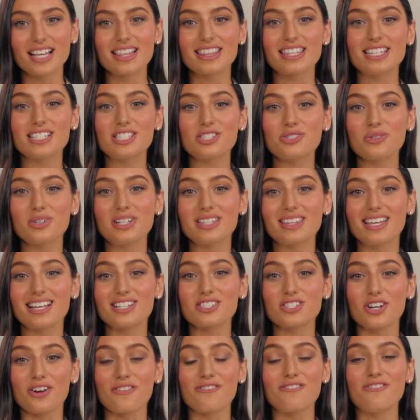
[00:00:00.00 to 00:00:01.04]
These 3
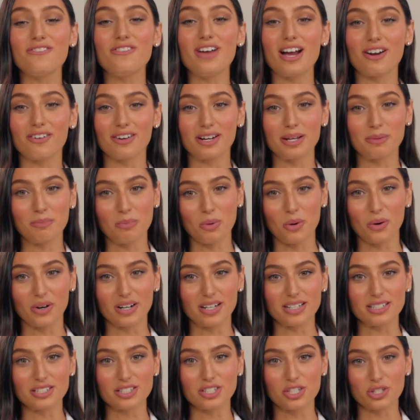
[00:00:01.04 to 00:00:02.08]
things are very
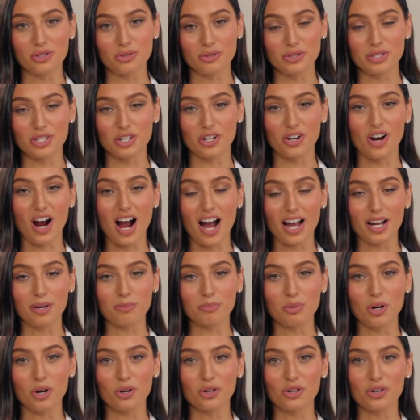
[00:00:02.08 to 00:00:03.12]
important to using your IM
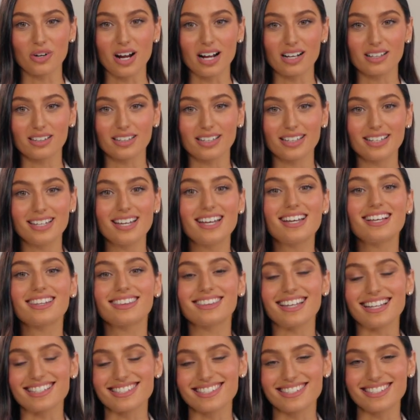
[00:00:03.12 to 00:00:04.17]
Pro correctly.
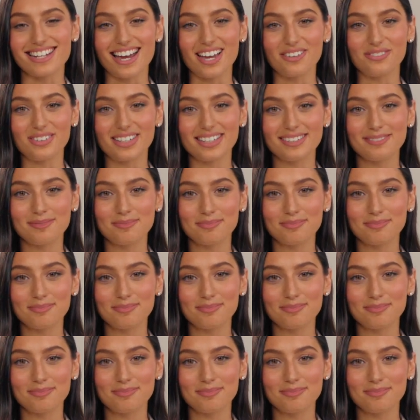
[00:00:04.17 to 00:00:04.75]
Let's dive in.